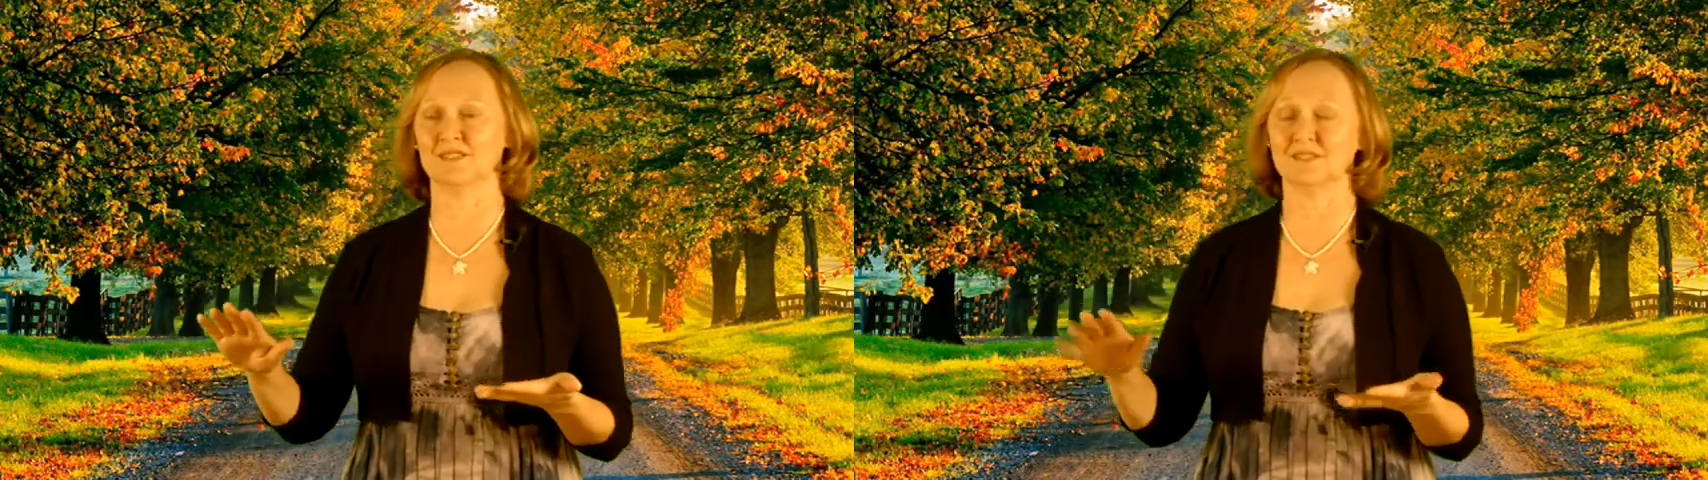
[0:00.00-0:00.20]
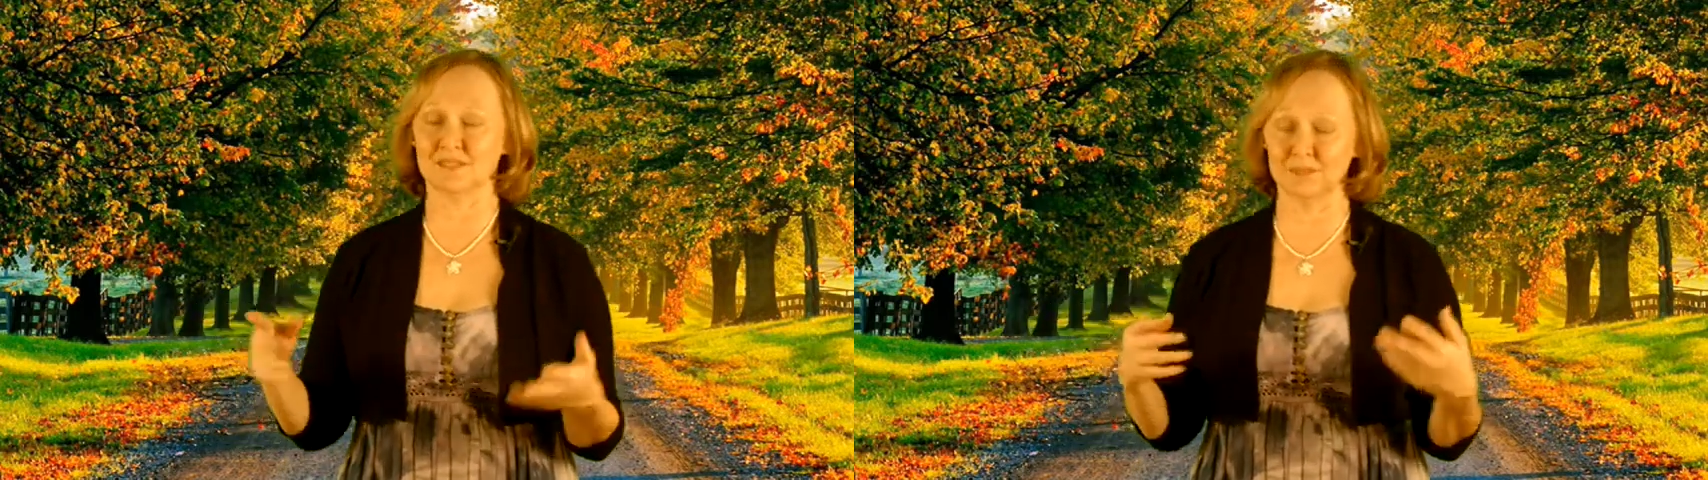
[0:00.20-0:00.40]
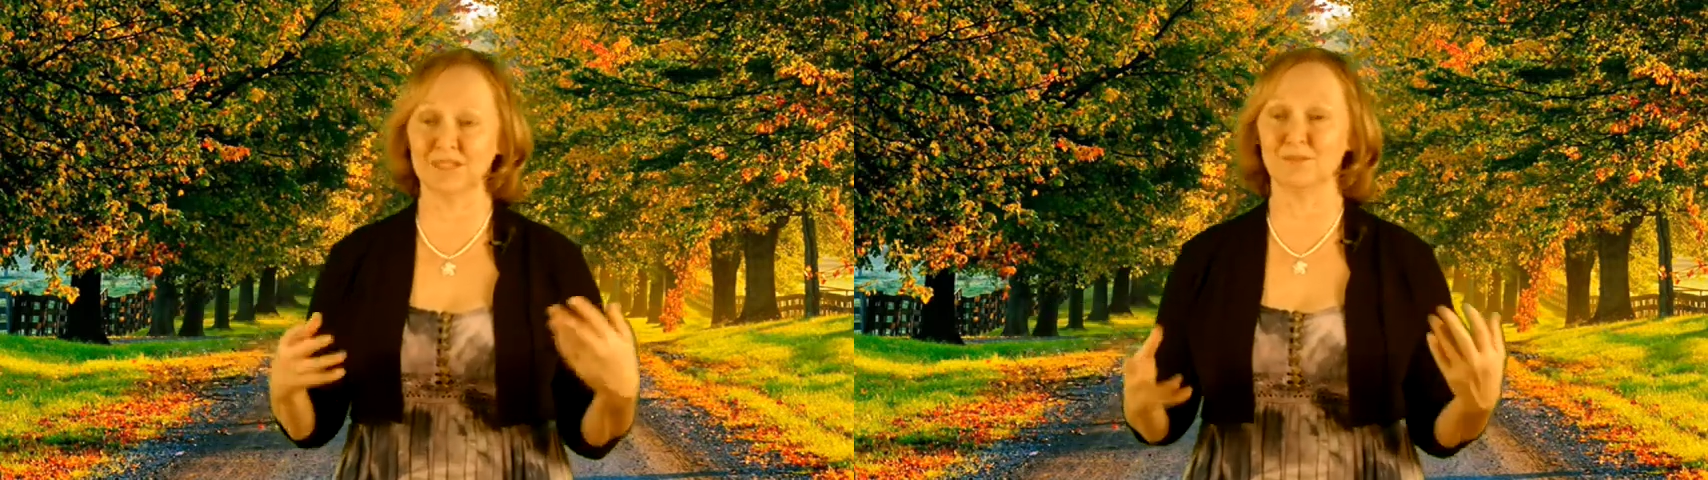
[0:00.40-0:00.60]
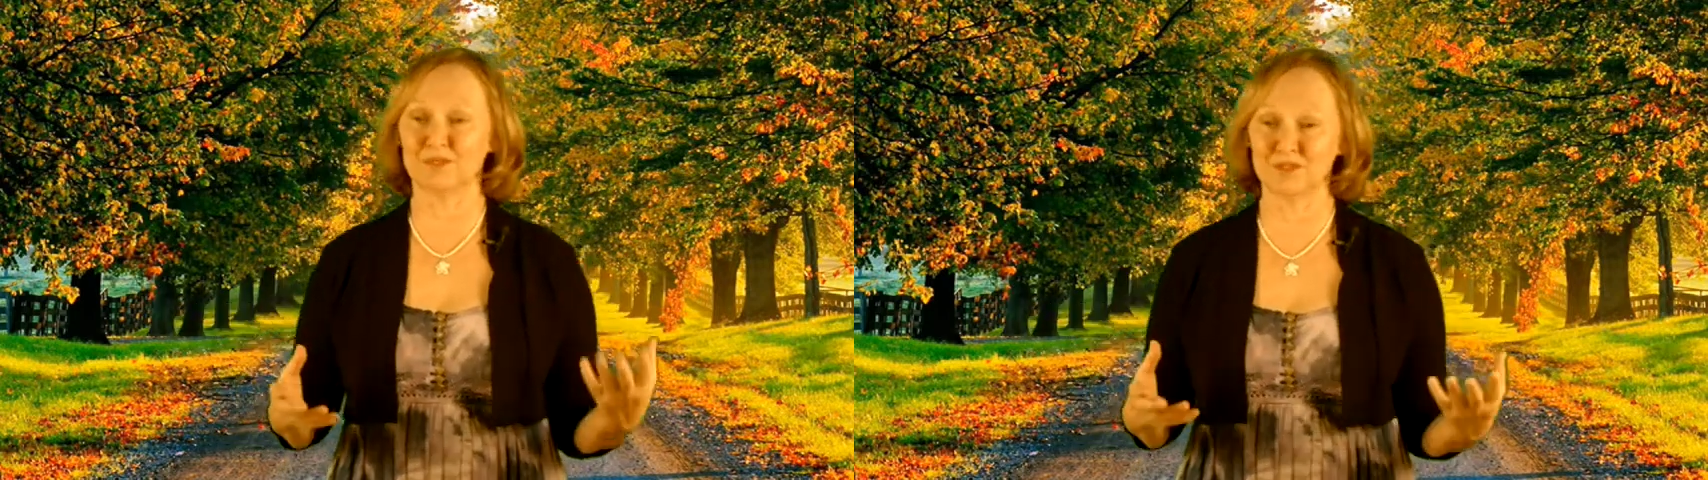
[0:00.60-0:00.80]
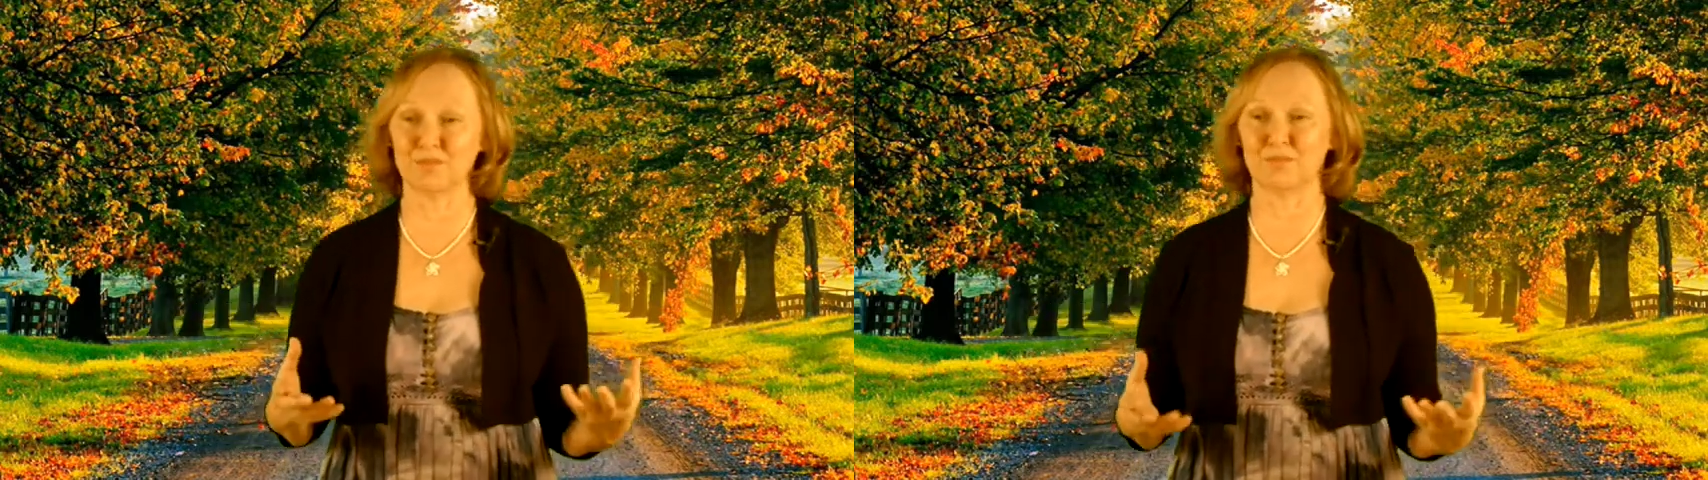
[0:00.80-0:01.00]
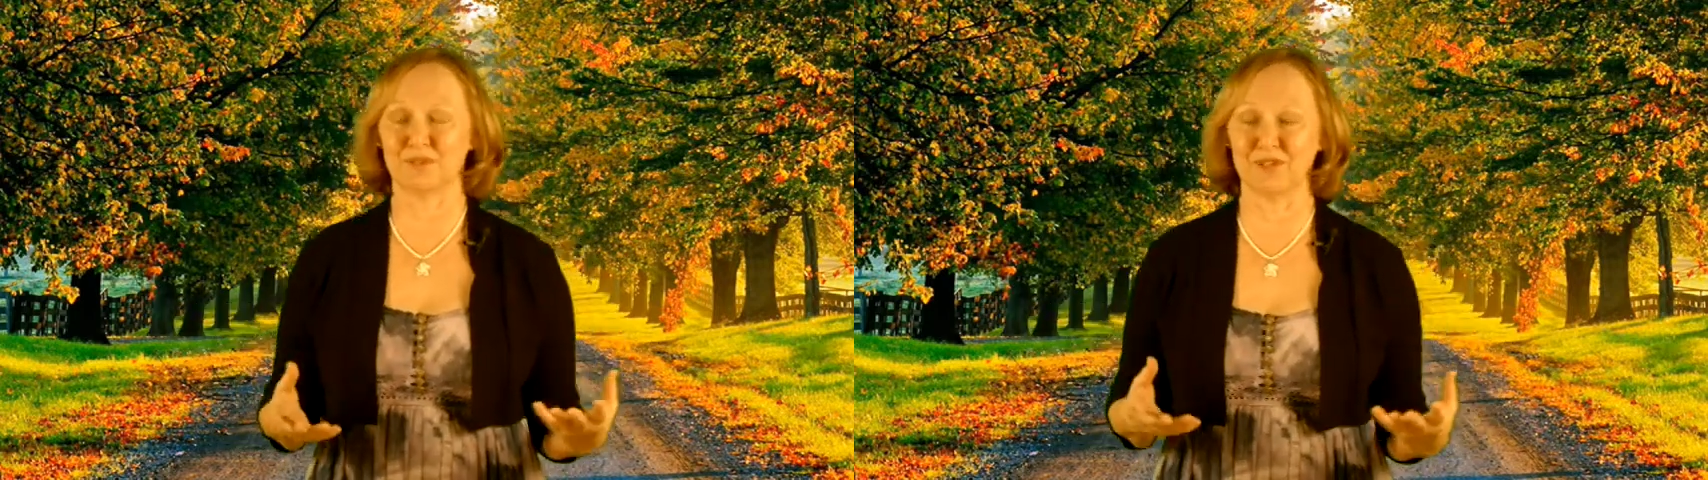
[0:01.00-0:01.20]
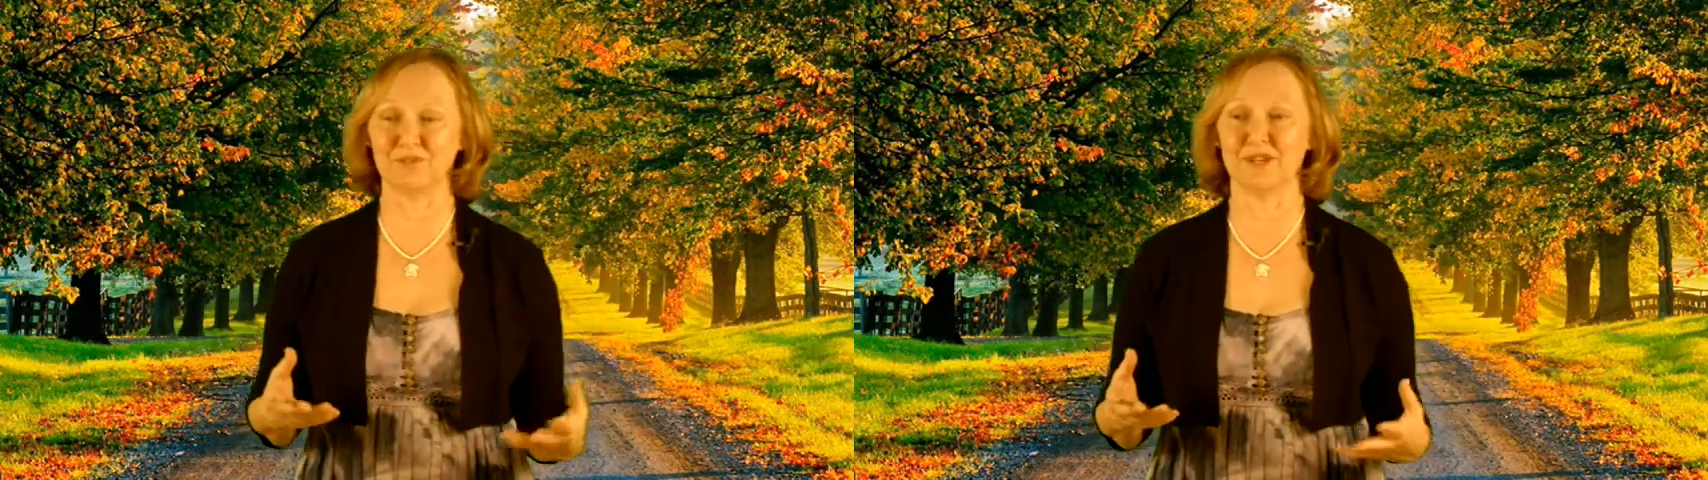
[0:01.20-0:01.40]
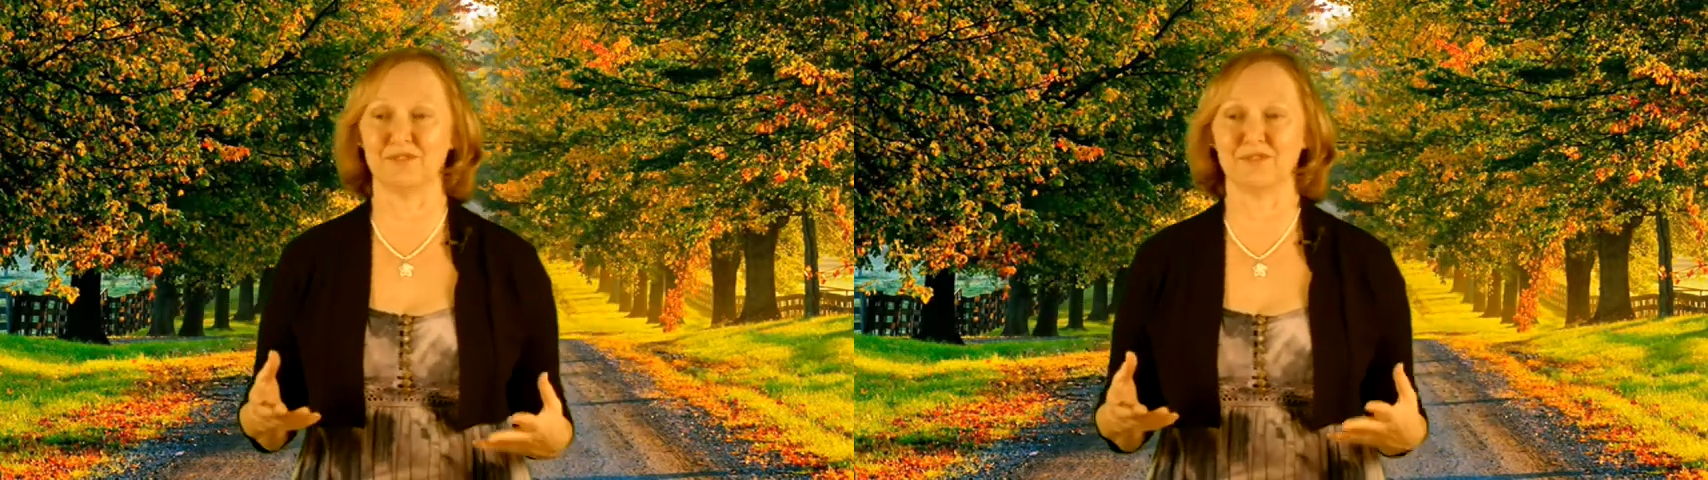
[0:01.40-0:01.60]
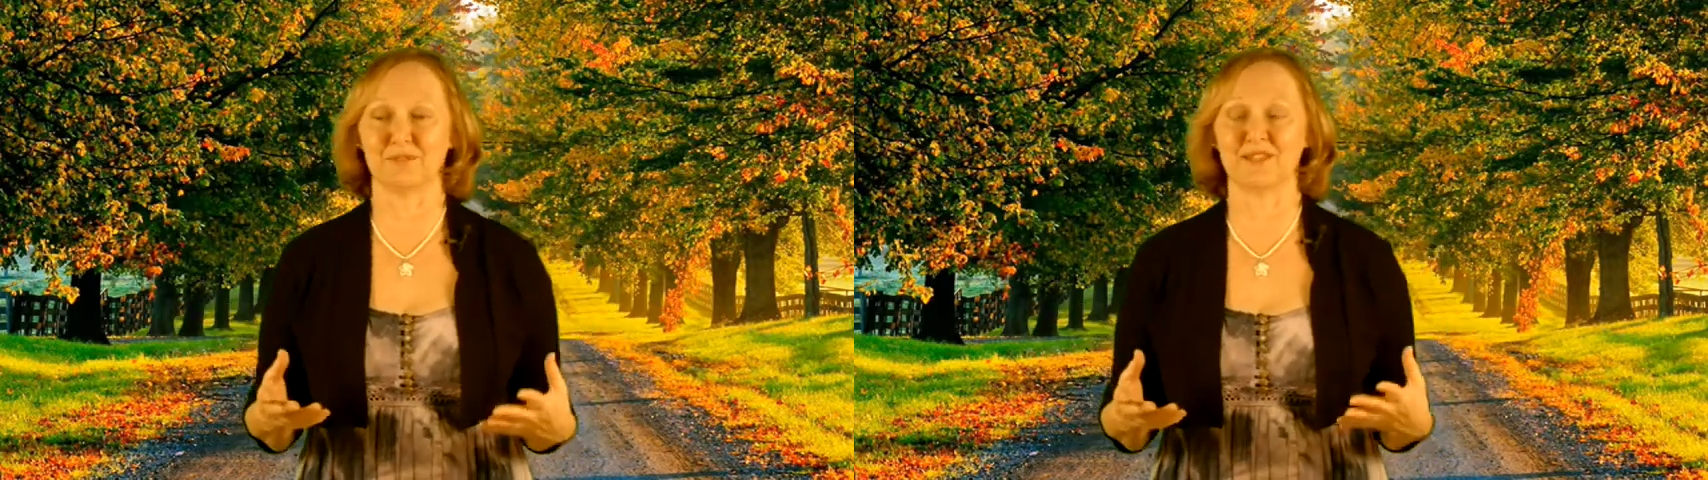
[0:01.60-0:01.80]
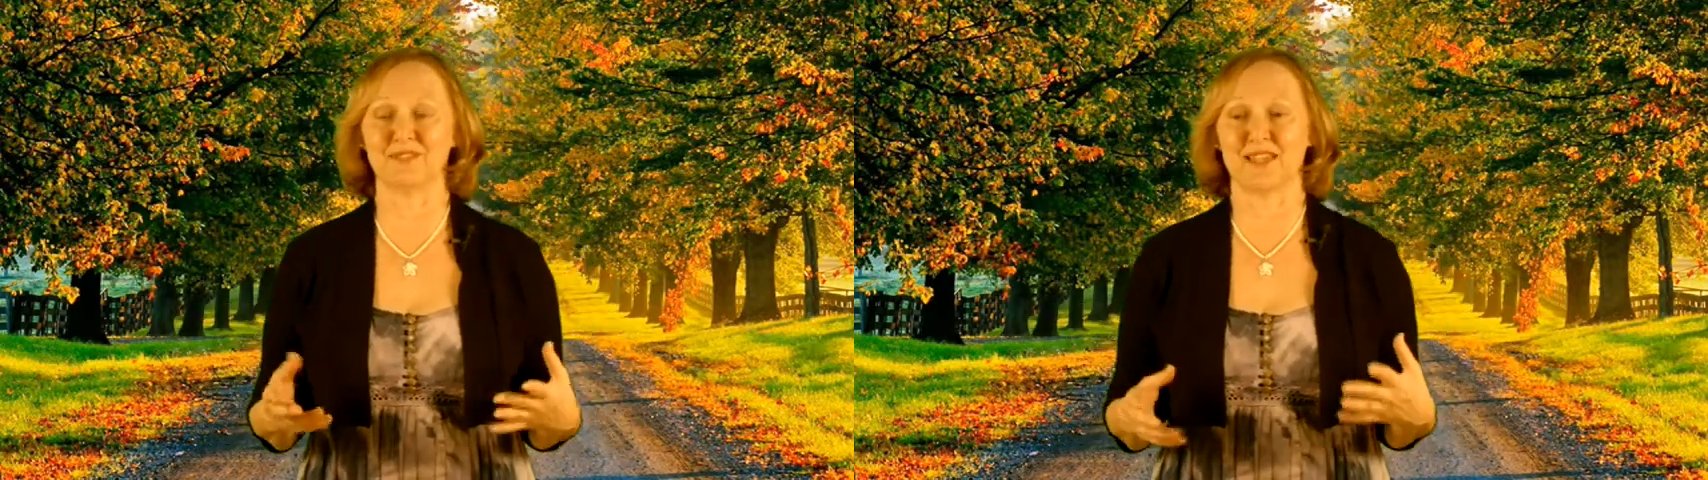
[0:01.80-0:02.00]
And sometimes it's pretty rough and
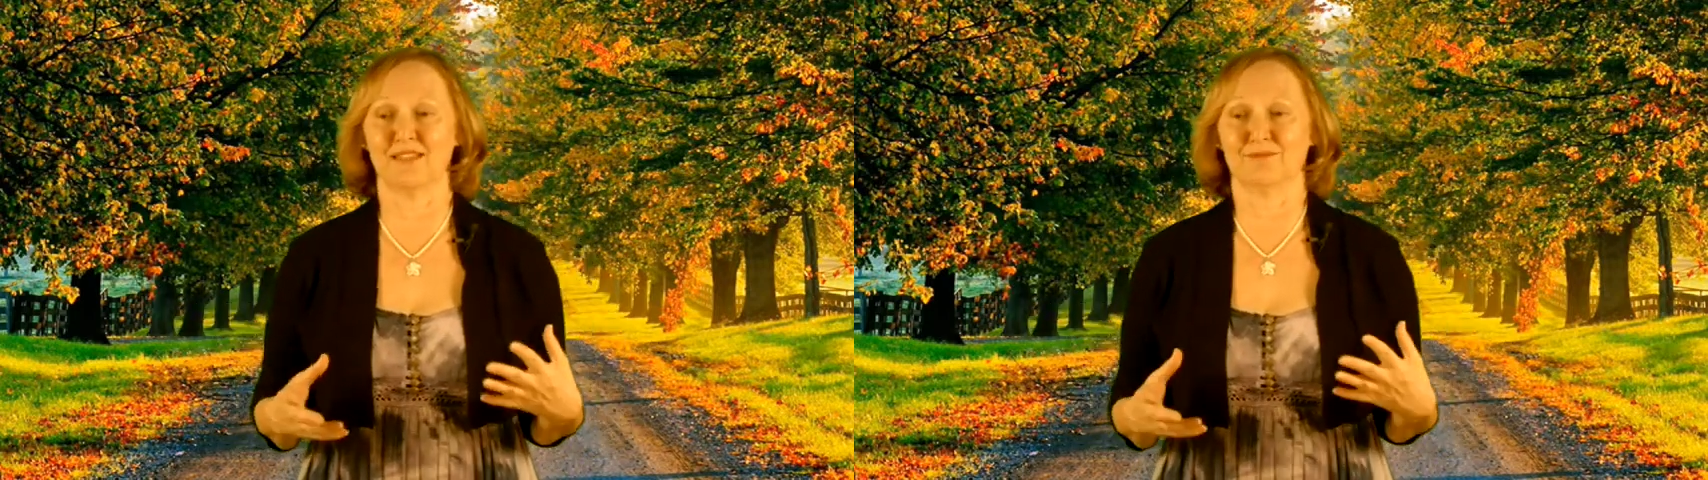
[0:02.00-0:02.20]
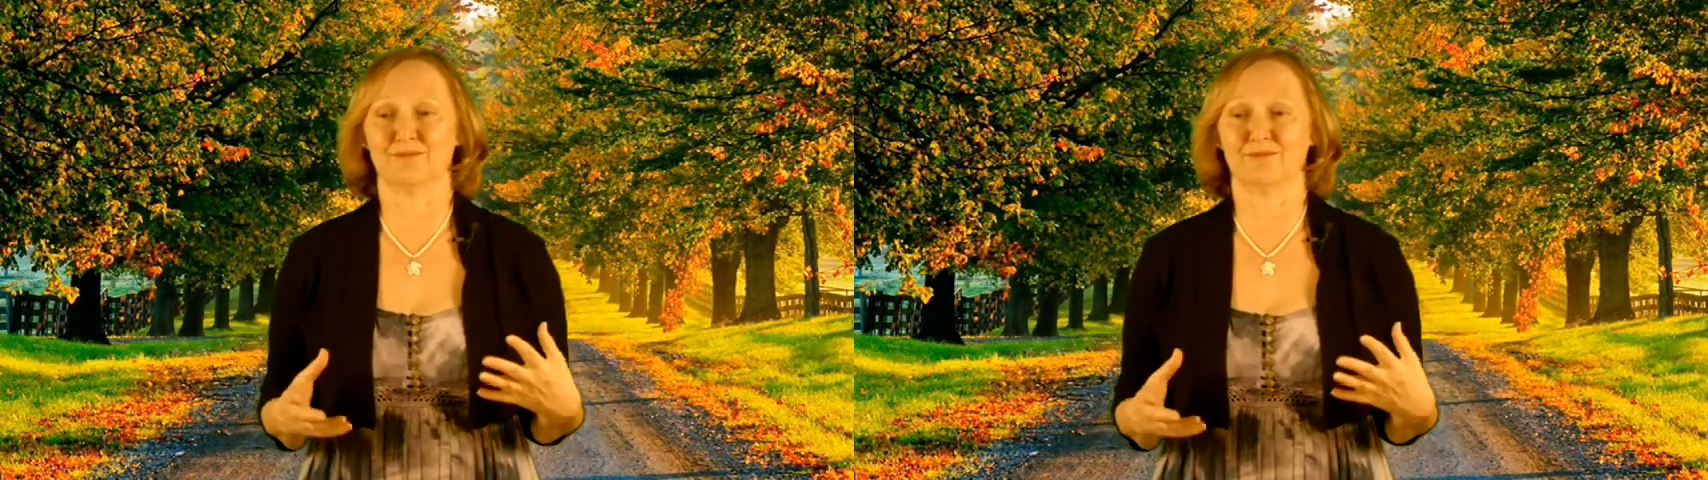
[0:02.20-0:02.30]
makes that